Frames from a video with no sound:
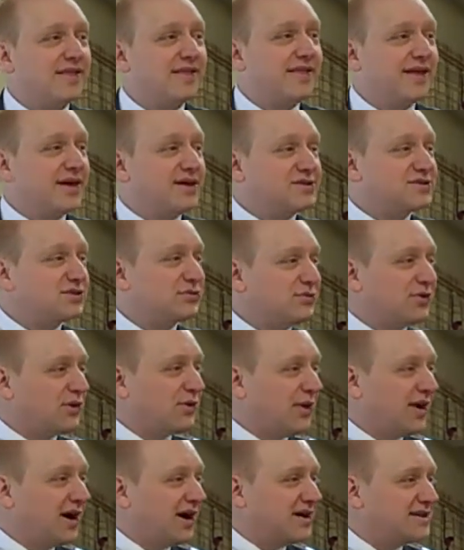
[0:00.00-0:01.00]
They also
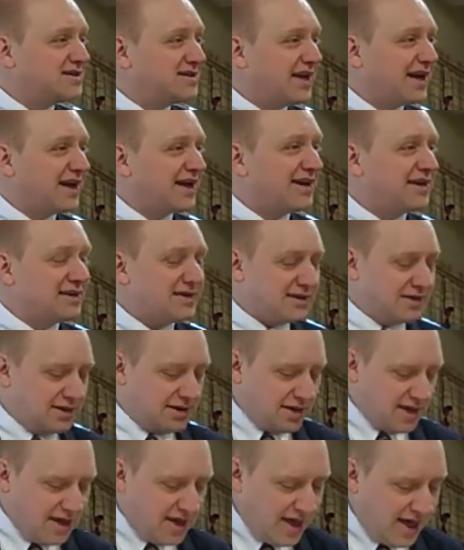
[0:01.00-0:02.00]
require a second,
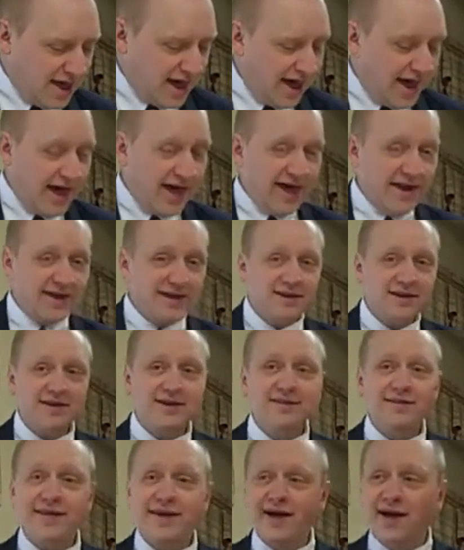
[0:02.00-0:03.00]
and
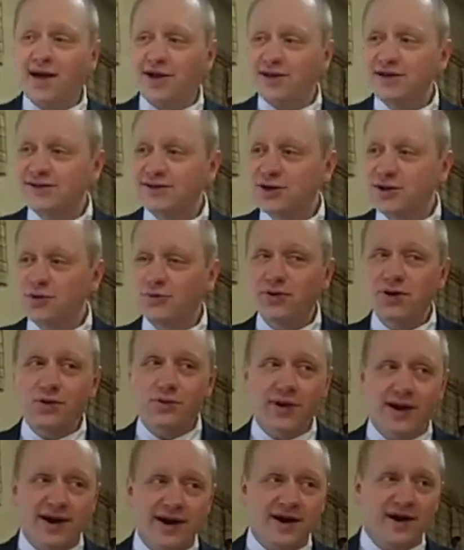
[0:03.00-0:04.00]
they also
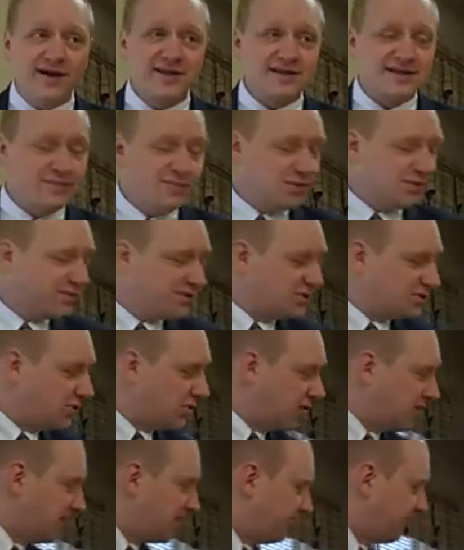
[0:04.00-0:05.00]
require a simple
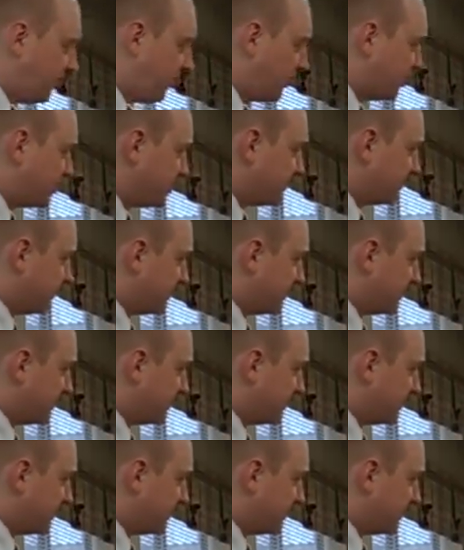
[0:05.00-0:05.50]
majority vote.